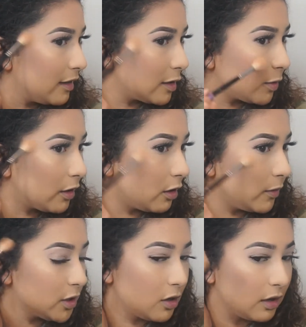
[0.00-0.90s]
and that's why I
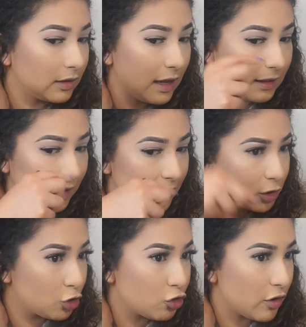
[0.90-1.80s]
always got that
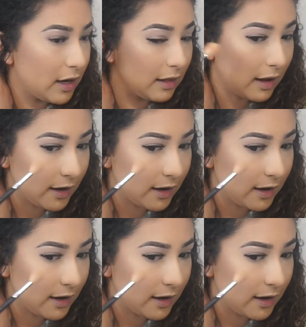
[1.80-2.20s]
like straight